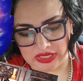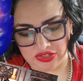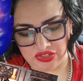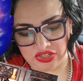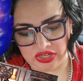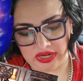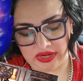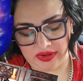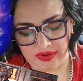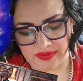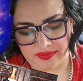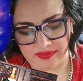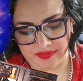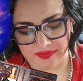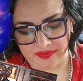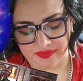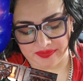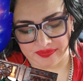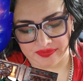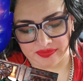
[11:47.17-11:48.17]
chair,
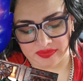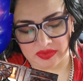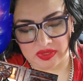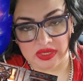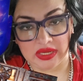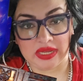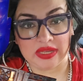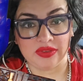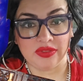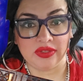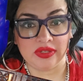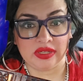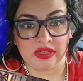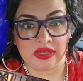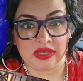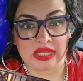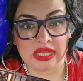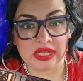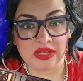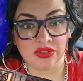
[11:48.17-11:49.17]
a
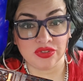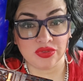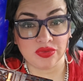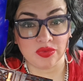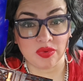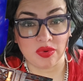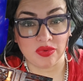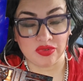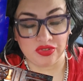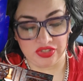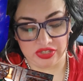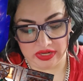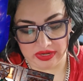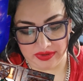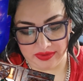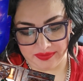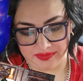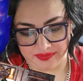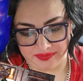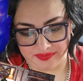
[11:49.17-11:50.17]
king's throne
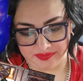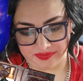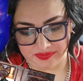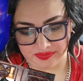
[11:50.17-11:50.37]
chair.